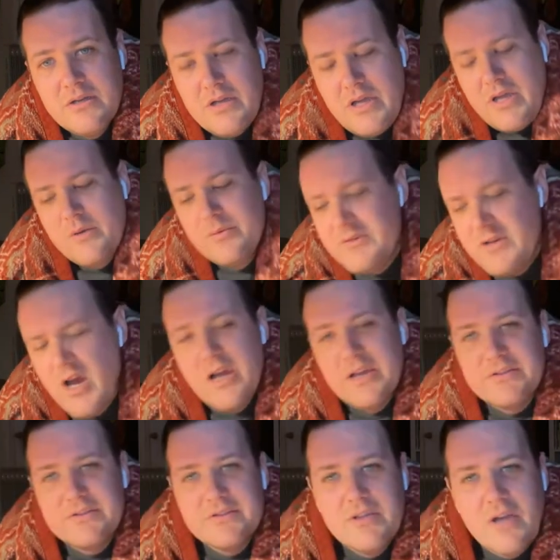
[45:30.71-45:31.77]
yeah, it was
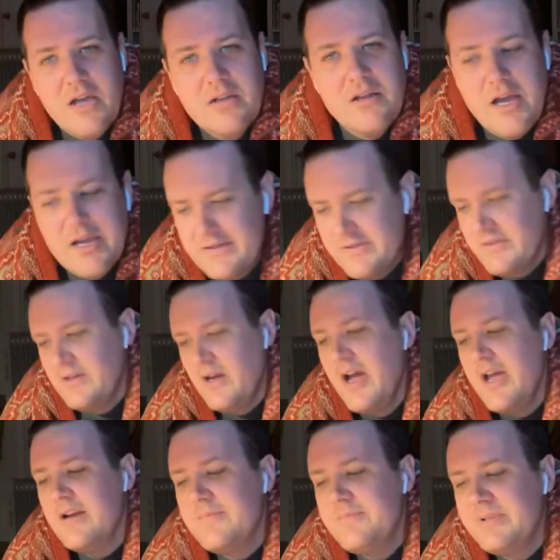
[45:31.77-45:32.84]
nice. I liked it.
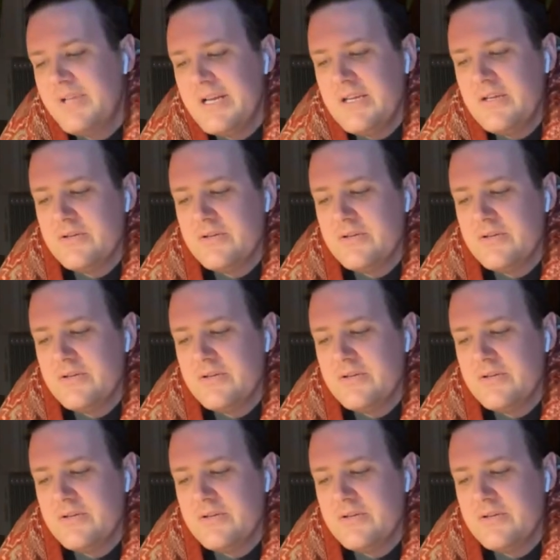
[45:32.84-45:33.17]
I had a bloody